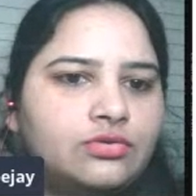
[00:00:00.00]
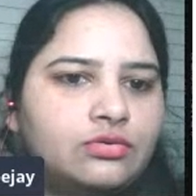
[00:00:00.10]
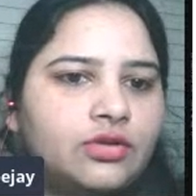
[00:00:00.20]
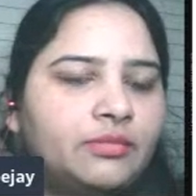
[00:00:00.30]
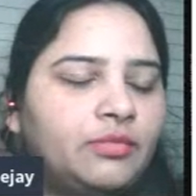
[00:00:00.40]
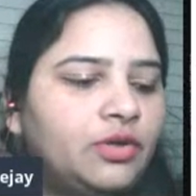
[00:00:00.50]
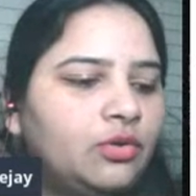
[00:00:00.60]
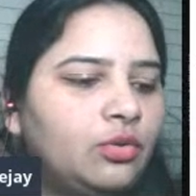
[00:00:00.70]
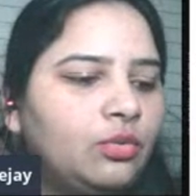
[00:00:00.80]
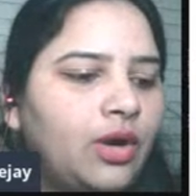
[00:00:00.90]
So let me
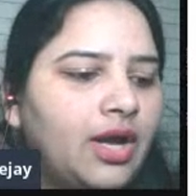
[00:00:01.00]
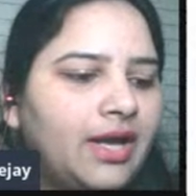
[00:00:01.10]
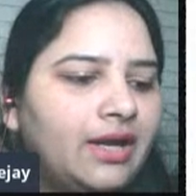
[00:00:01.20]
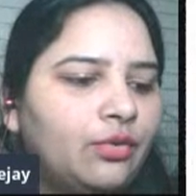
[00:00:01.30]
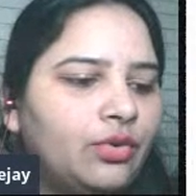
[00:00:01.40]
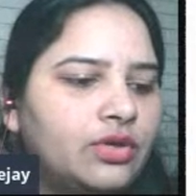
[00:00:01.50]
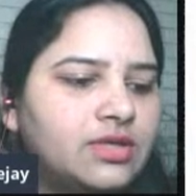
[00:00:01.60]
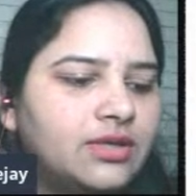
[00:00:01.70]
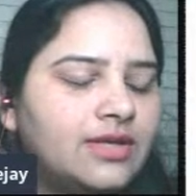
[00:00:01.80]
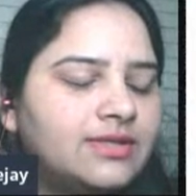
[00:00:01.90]
know why. Okay,
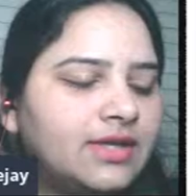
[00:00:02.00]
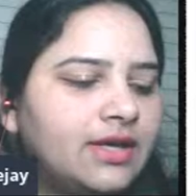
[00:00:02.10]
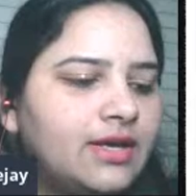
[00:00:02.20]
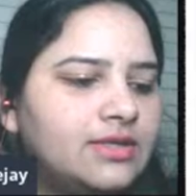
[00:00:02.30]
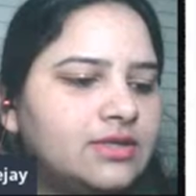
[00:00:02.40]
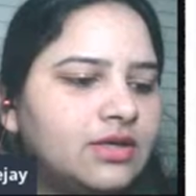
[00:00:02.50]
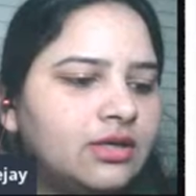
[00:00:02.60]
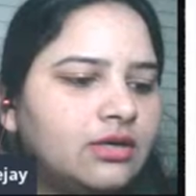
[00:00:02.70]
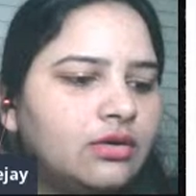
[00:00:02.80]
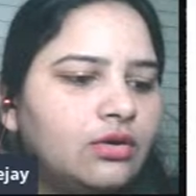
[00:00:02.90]
Sada says,
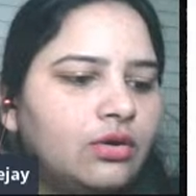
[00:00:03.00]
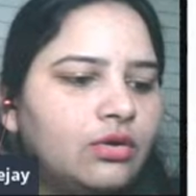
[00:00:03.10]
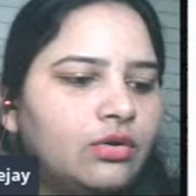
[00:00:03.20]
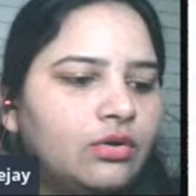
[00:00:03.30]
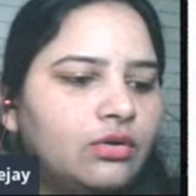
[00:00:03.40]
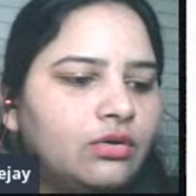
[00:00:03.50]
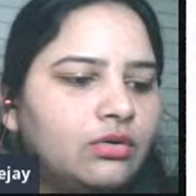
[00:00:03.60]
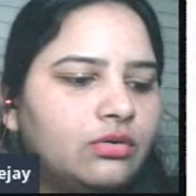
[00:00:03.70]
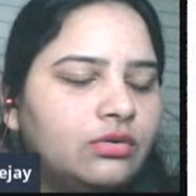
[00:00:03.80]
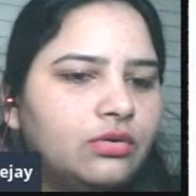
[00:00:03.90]

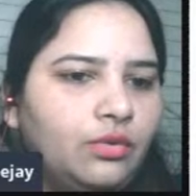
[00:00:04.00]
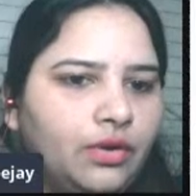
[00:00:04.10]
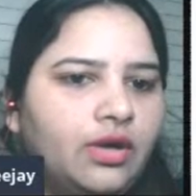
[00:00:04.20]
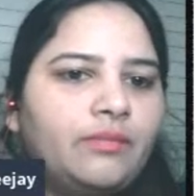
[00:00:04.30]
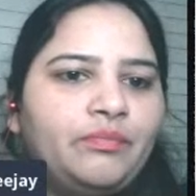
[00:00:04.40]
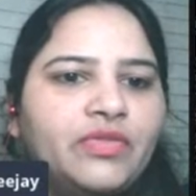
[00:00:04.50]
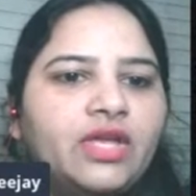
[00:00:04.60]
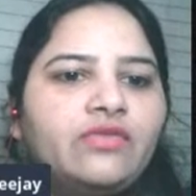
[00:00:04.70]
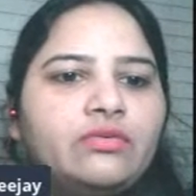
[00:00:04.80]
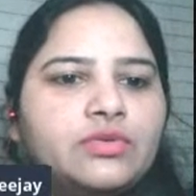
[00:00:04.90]
okay,
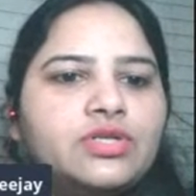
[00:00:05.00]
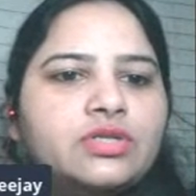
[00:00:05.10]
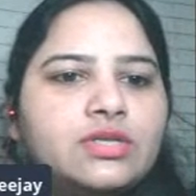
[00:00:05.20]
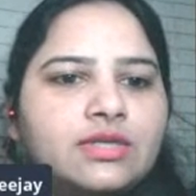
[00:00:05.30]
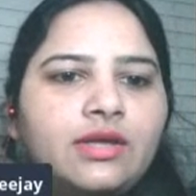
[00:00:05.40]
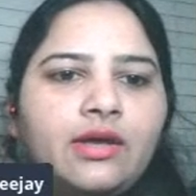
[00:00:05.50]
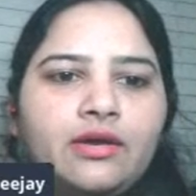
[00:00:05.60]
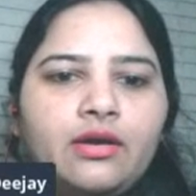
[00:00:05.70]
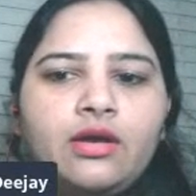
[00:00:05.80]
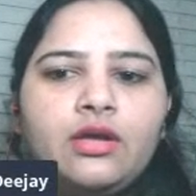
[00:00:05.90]
the information is
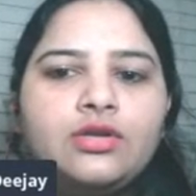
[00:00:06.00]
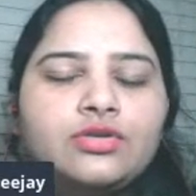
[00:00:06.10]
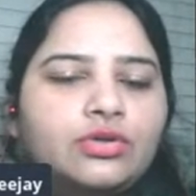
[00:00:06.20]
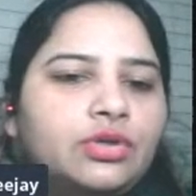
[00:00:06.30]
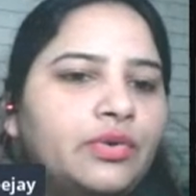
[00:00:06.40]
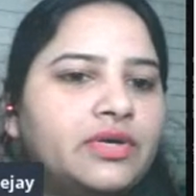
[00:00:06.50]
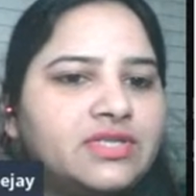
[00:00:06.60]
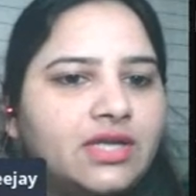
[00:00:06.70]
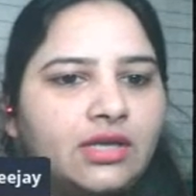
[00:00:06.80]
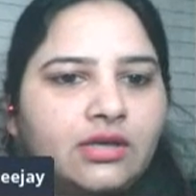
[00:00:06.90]
there. So you
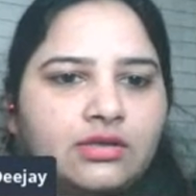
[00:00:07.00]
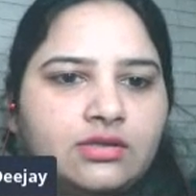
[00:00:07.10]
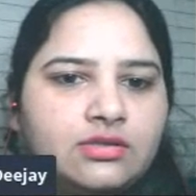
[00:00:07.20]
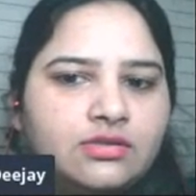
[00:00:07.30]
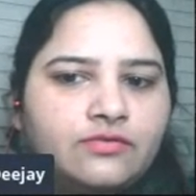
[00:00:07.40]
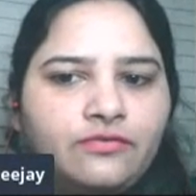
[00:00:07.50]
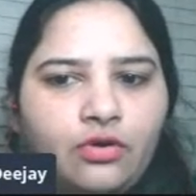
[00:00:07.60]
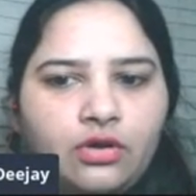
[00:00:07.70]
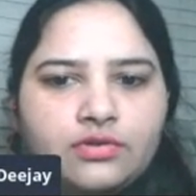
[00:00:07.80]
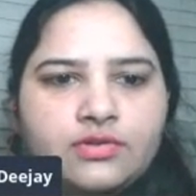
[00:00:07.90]
are saying it's
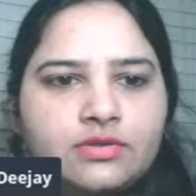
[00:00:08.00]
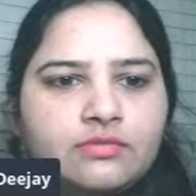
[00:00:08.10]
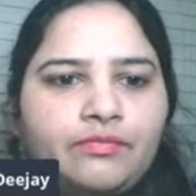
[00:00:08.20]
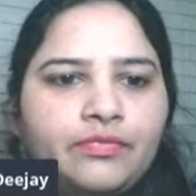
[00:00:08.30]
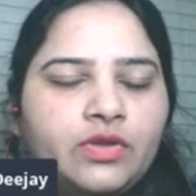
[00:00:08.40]
false.